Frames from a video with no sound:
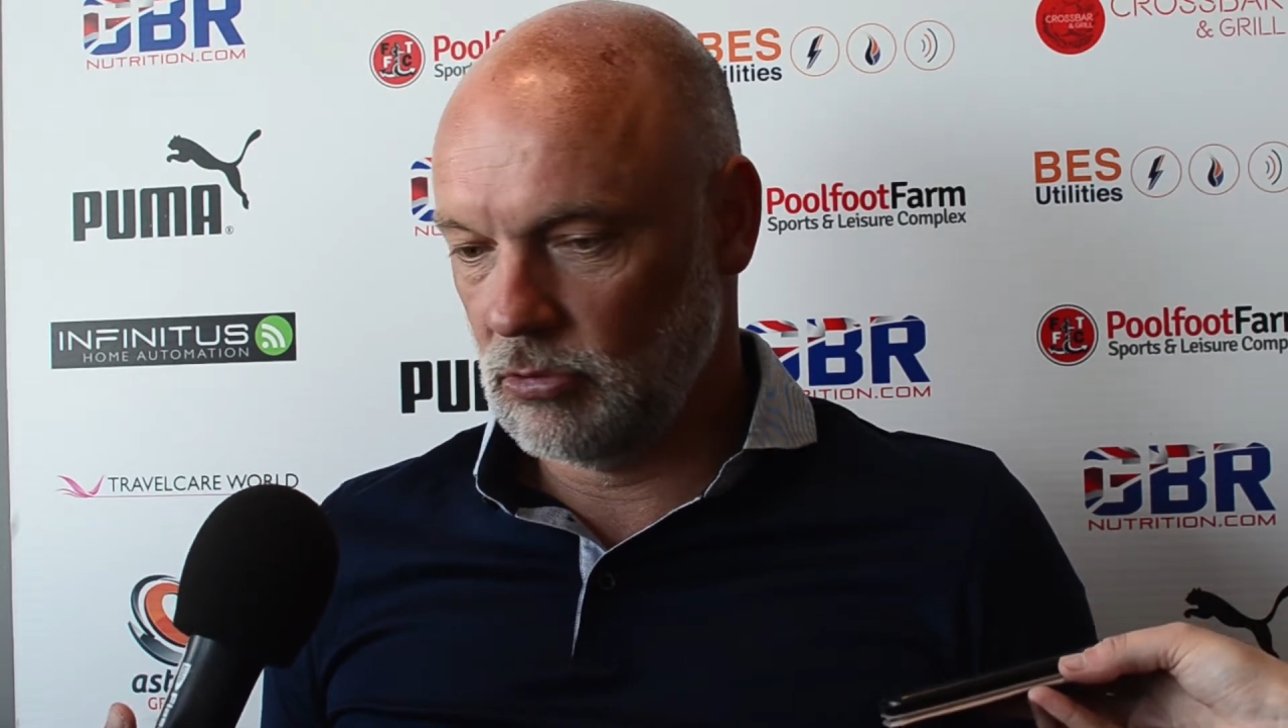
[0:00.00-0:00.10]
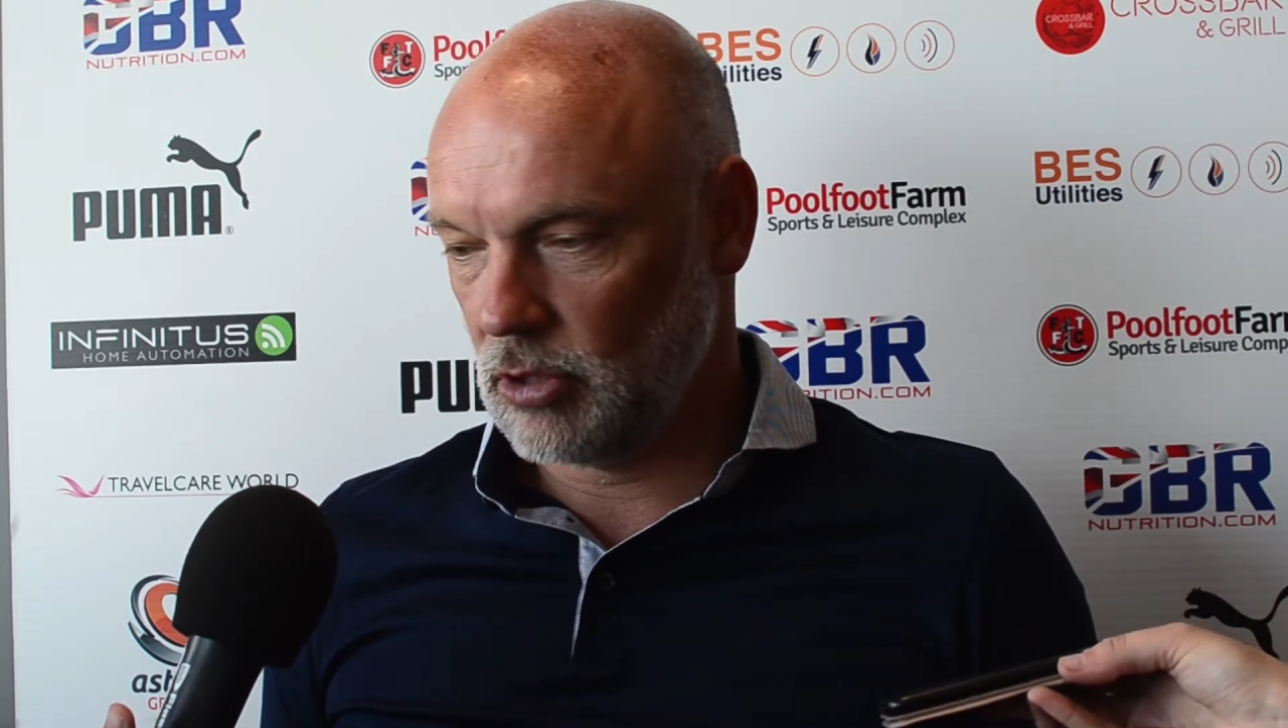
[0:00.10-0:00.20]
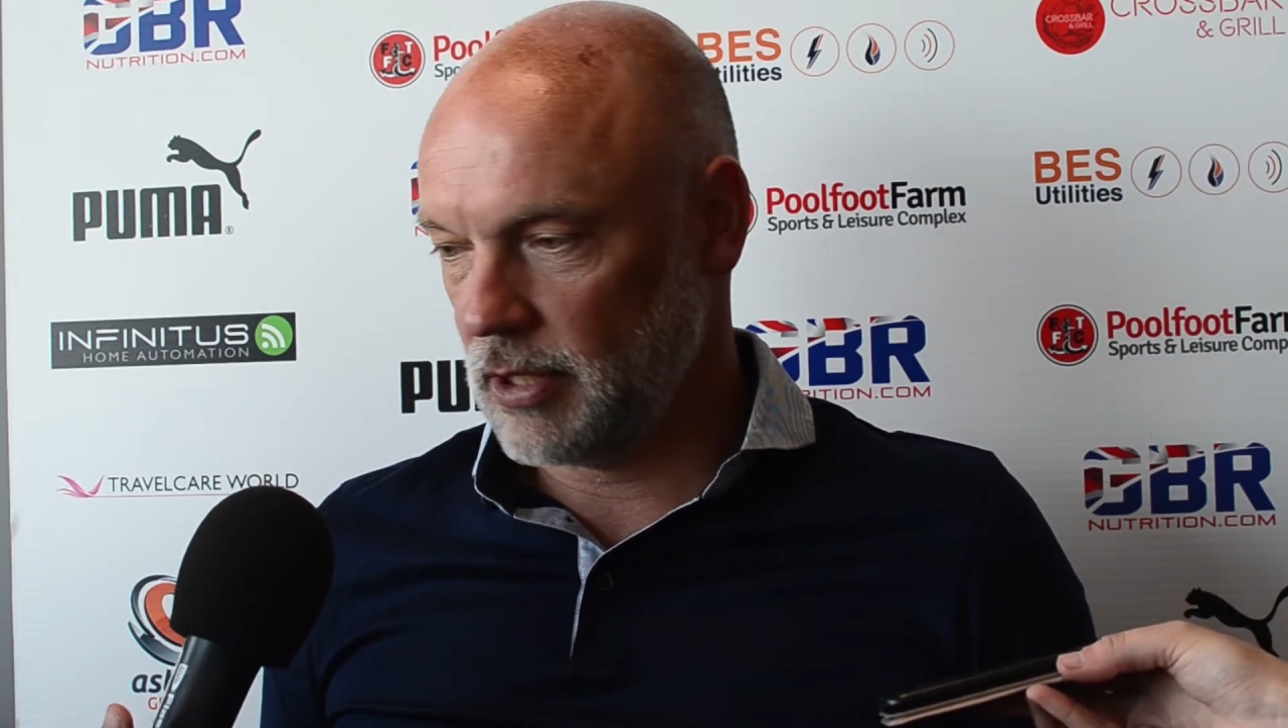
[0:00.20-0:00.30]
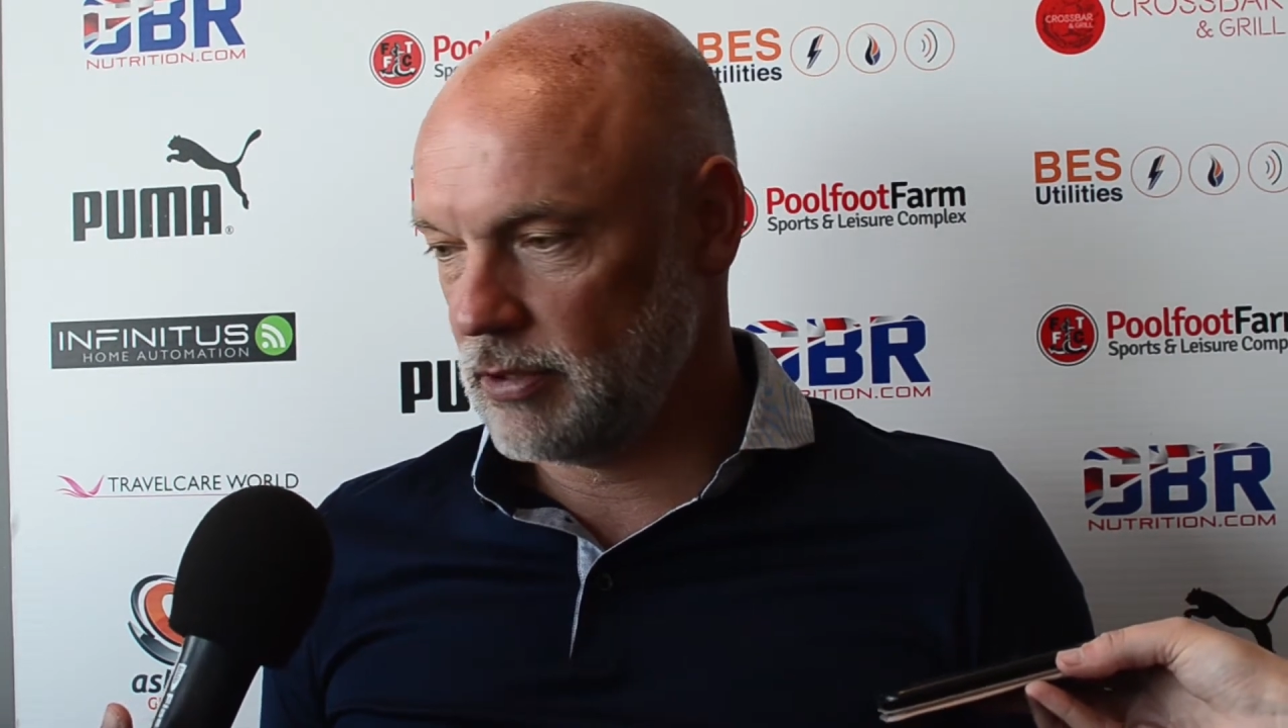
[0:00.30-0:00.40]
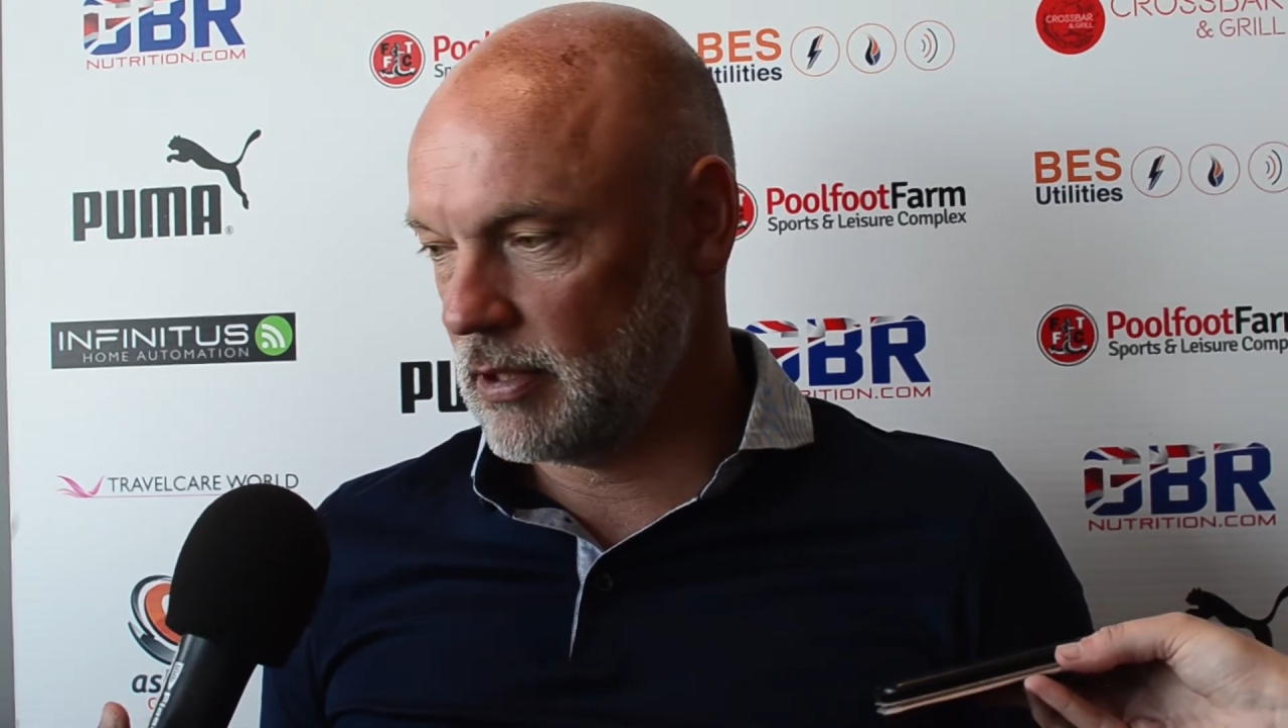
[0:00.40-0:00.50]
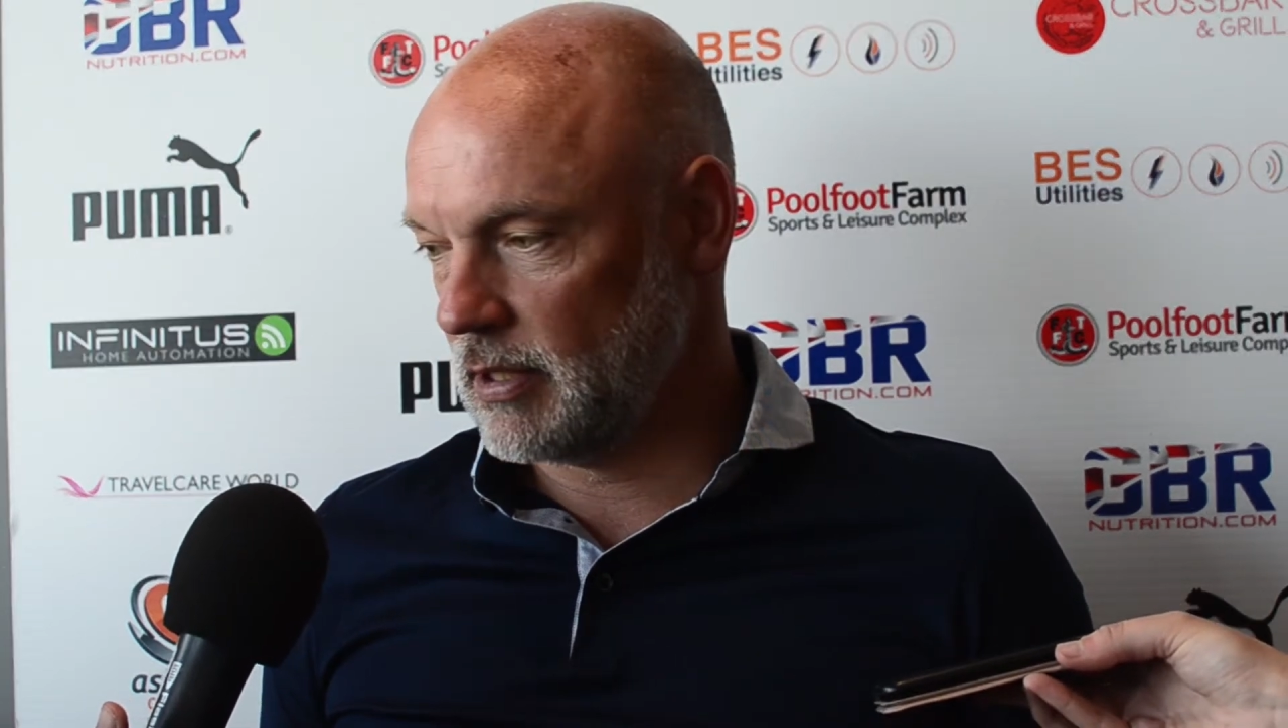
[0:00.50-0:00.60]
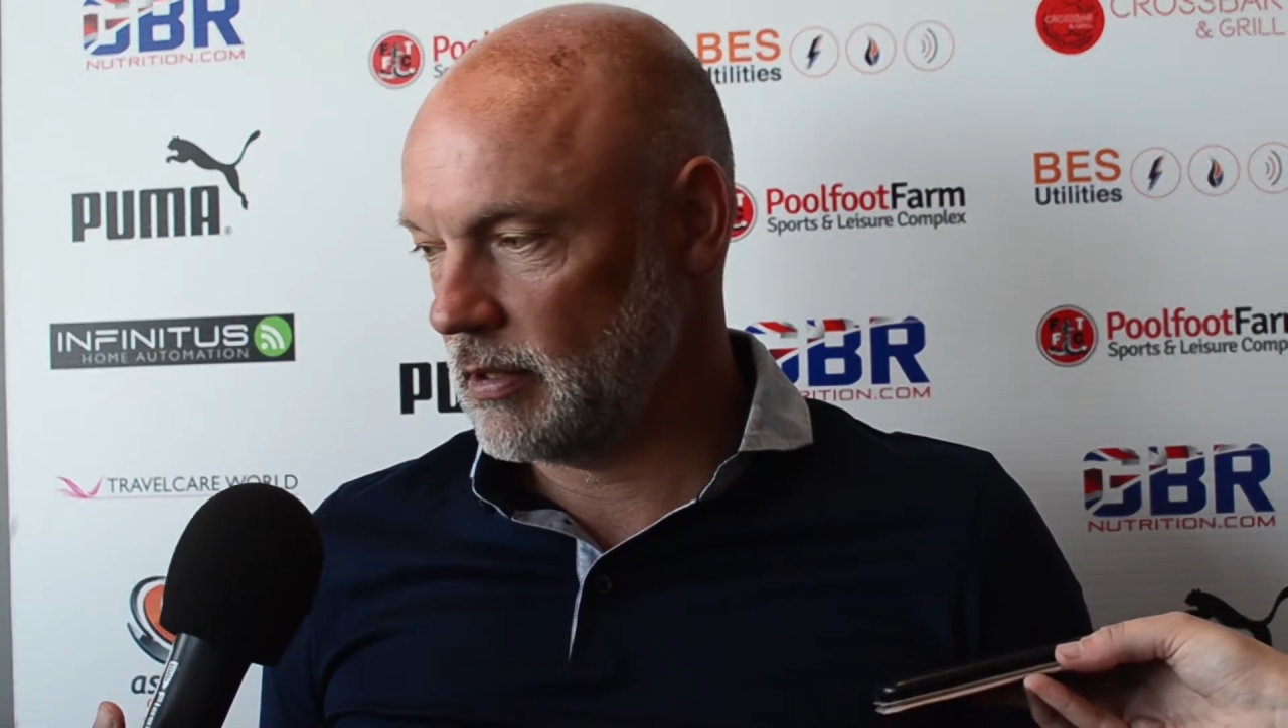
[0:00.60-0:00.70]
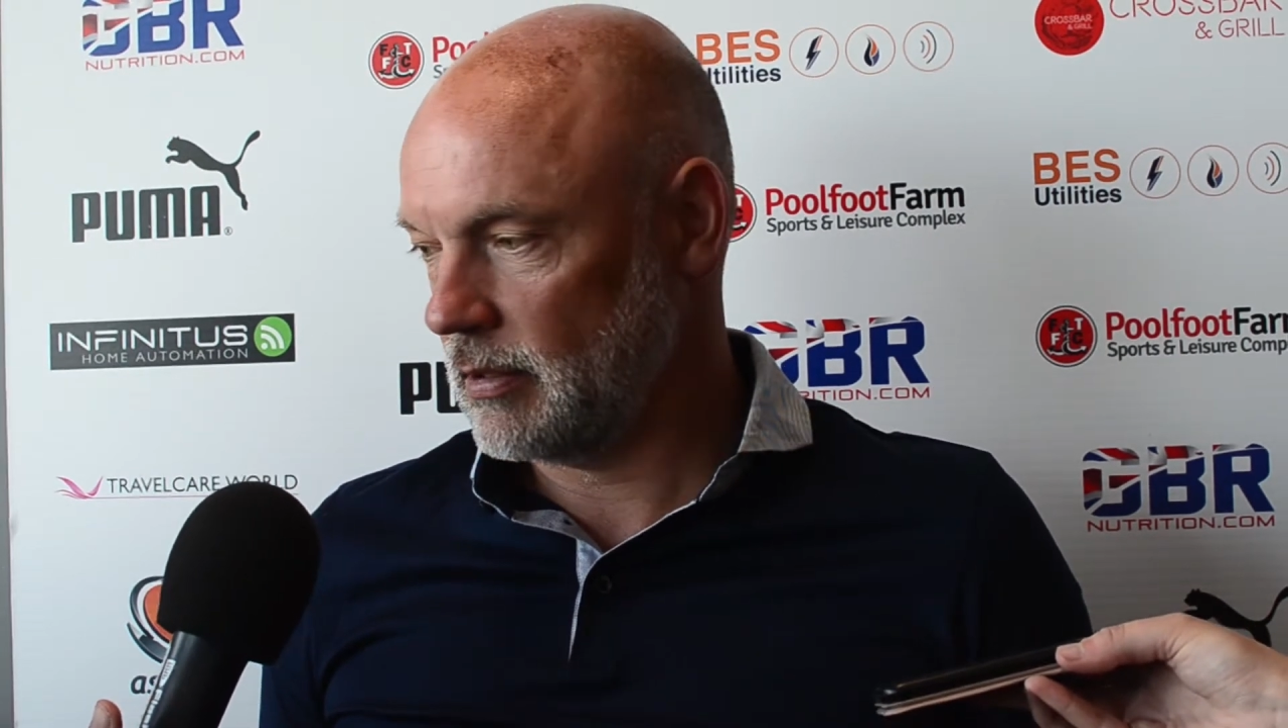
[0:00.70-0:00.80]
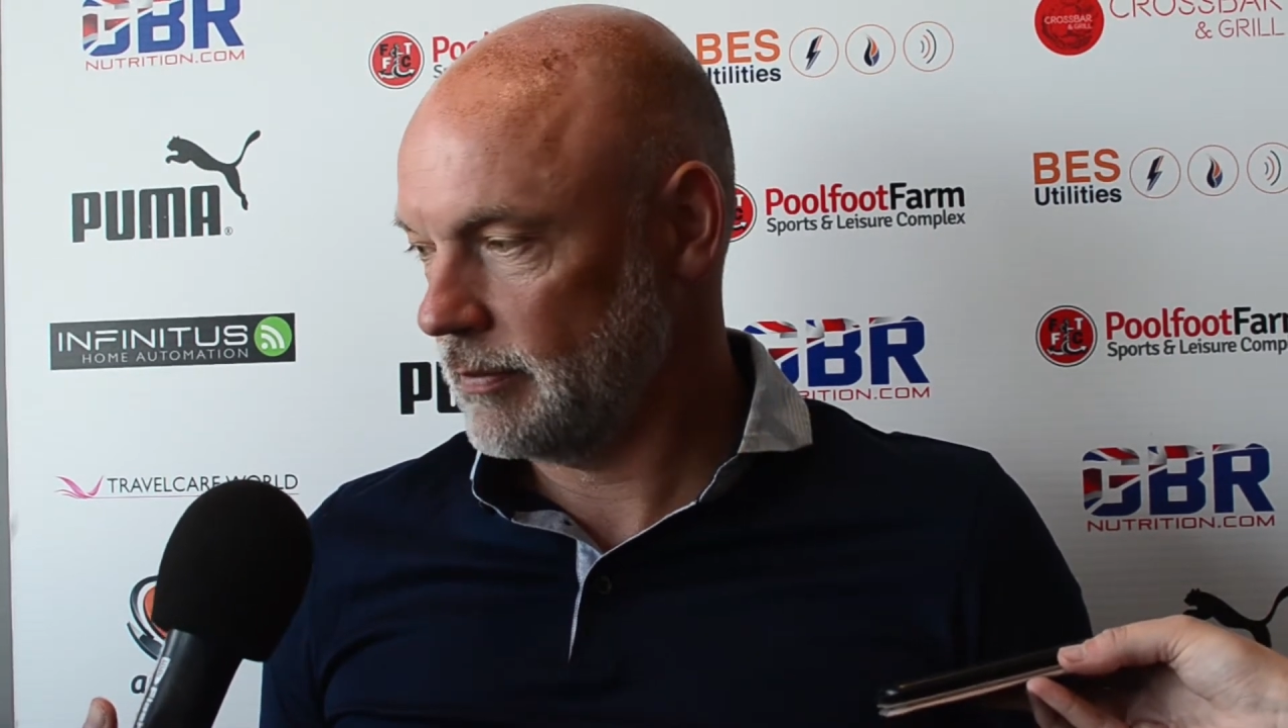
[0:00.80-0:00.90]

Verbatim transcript: try to,